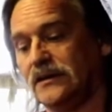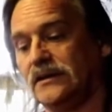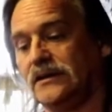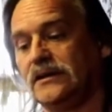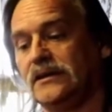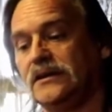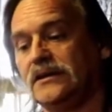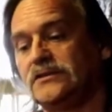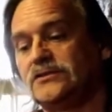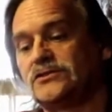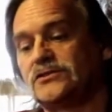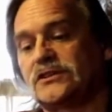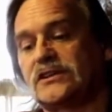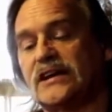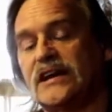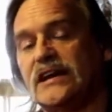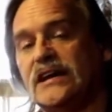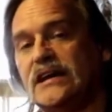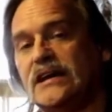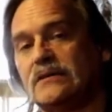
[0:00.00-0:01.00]
get your
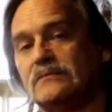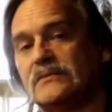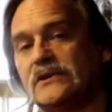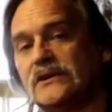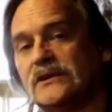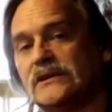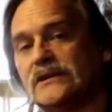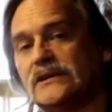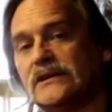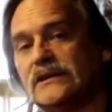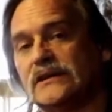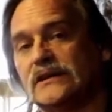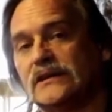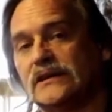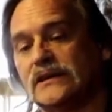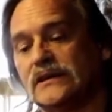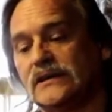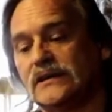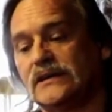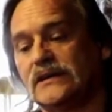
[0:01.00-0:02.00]
camera
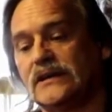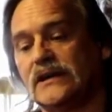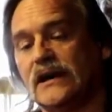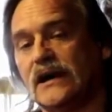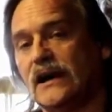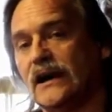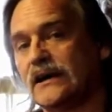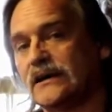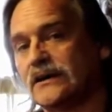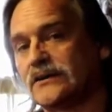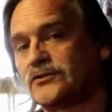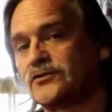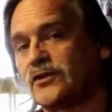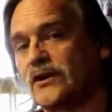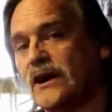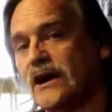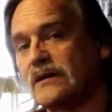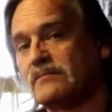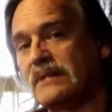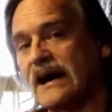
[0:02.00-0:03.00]
on a
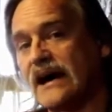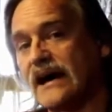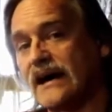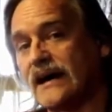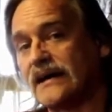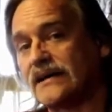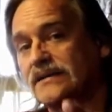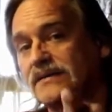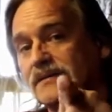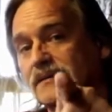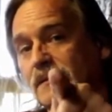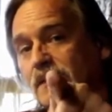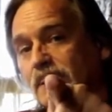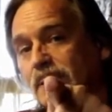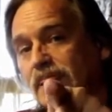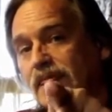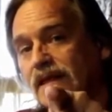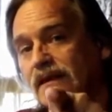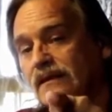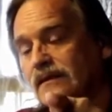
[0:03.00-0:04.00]
tripod.
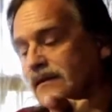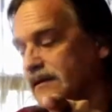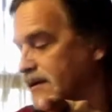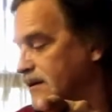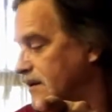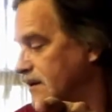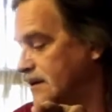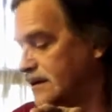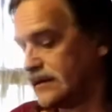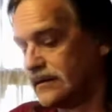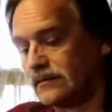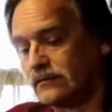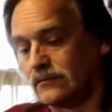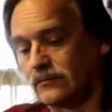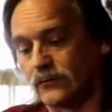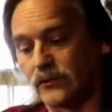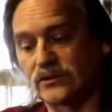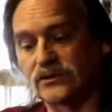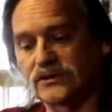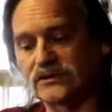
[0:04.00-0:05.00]

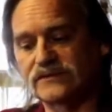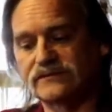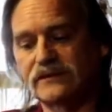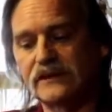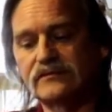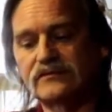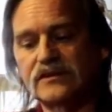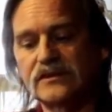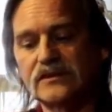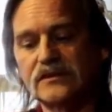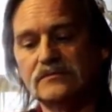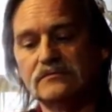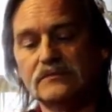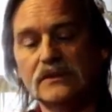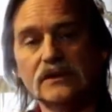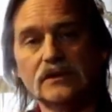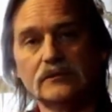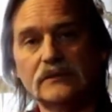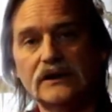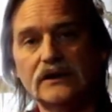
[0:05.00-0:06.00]
With this
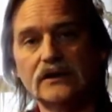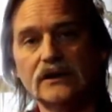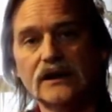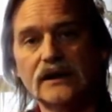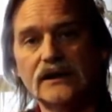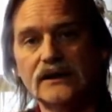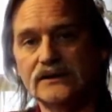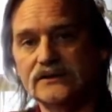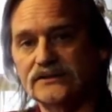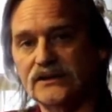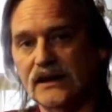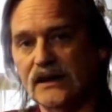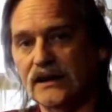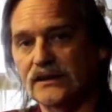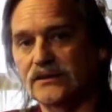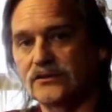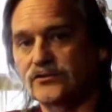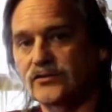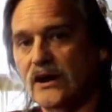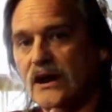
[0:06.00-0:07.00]
50mm lens, I had
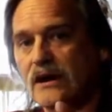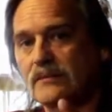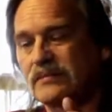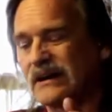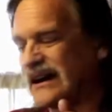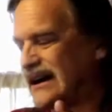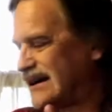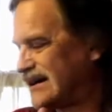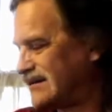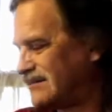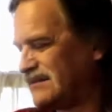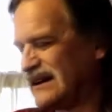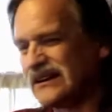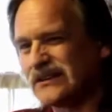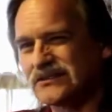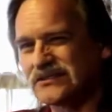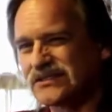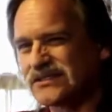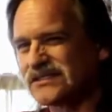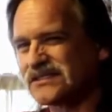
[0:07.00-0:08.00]
the tripod
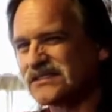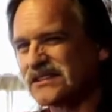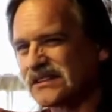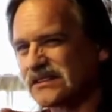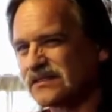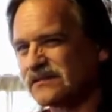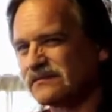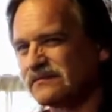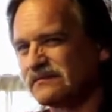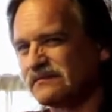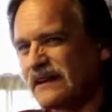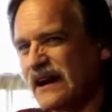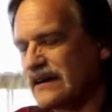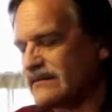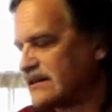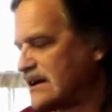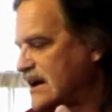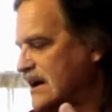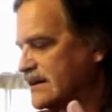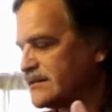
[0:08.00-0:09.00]
about
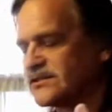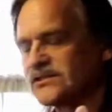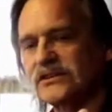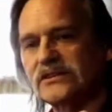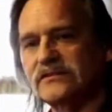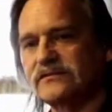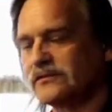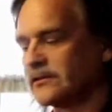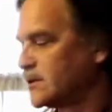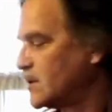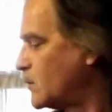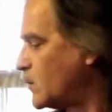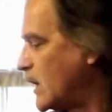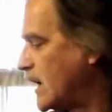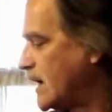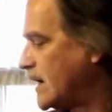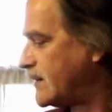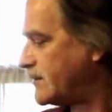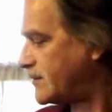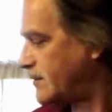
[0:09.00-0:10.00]
5.5, 6 foot
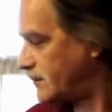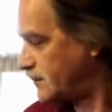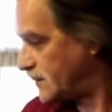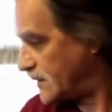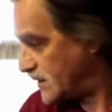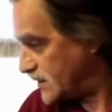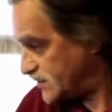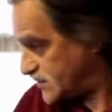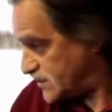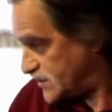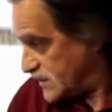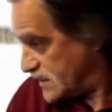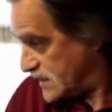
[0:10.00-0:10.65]
away from this